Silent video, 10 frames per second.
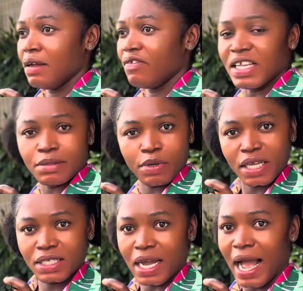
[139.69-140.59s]
Facebook
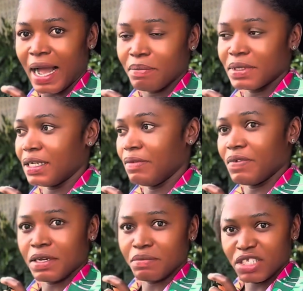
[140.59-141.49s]
is an app that the
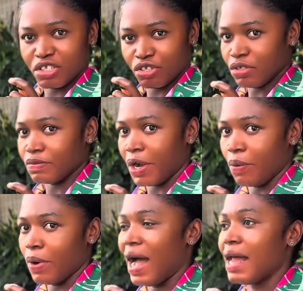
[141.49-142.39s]
Vietnamese use very
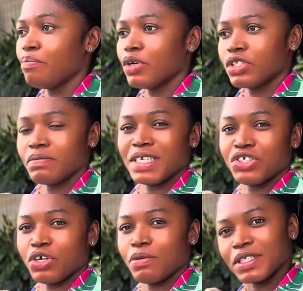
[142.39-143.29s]
well, and most of the
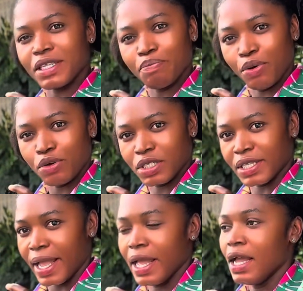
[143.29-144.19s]
jobs they post
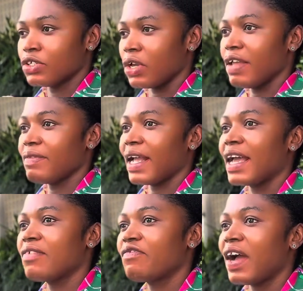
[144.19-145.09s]
there. So if they
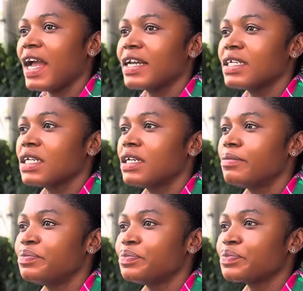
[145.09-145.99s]
can find
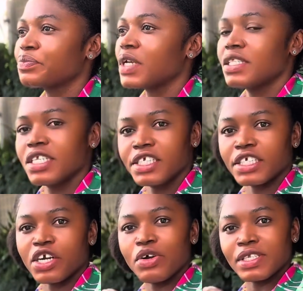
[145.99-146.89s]
a
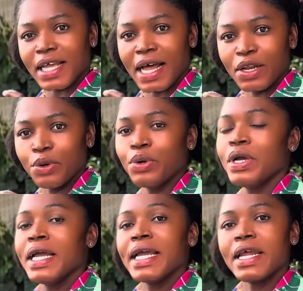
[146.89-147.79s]
teacher on Zalo,
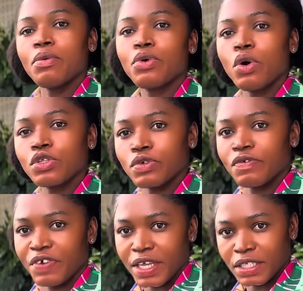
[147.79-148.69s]
they will go to
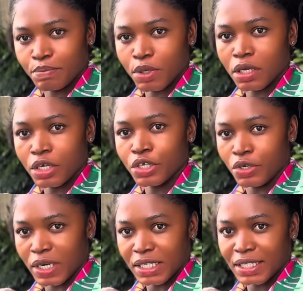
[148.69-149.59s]
Facebook.
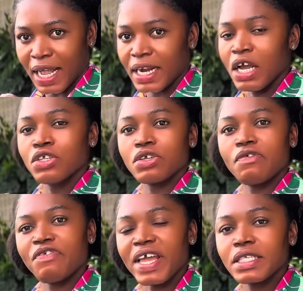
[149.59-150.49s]
You understand? So
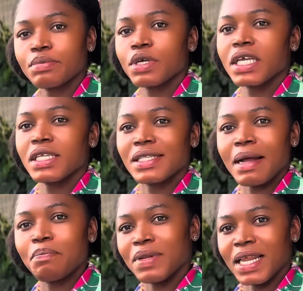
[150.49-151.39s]
Facebook is
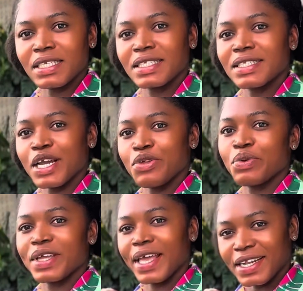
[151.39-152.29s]
that place that
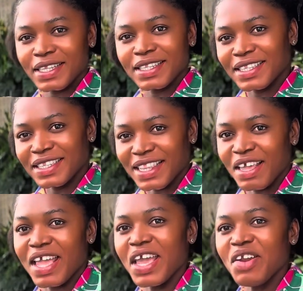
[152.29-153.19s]
you get
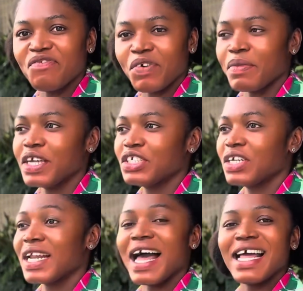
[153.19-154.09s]
the
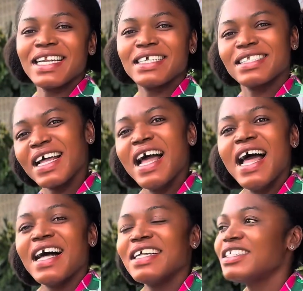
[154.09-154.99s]
information and
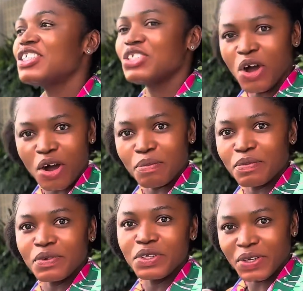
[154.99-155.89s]
the job.
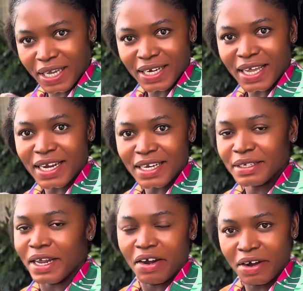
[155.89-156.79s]
You can get it
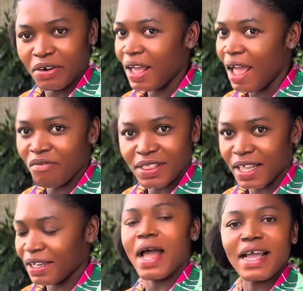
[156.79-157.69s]
there.
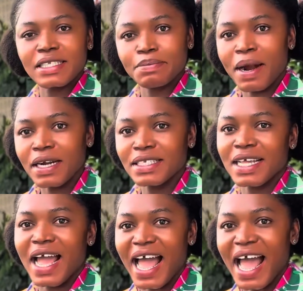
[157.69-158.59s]
Everything.
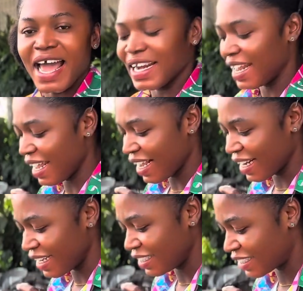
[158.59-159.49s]
Expert and
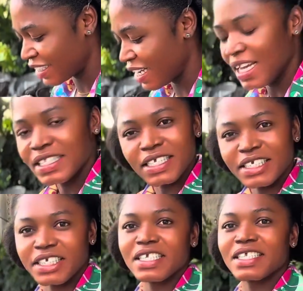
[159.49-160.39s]
English
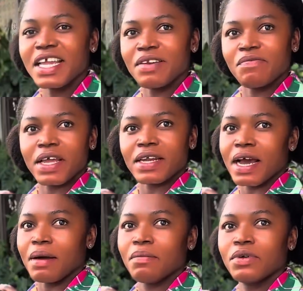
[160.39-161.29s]
teachers in
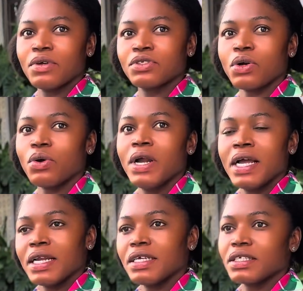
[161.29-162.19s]
Vietnam. So
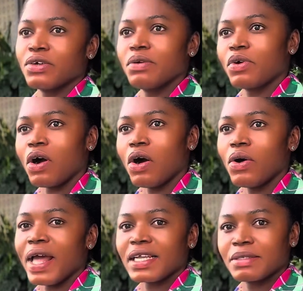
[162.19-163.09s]
there's a group
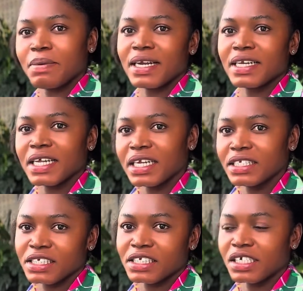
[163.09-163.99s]
called Expert and
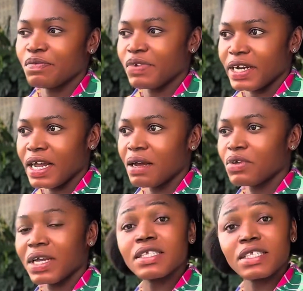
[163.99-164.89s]
English Teacher in Vietnam.
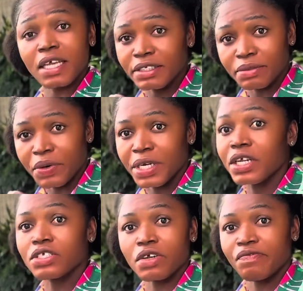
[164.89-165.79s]
You can search for it.
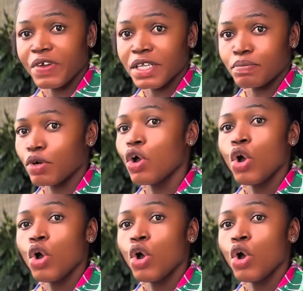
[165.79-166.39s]
It's on Facebook.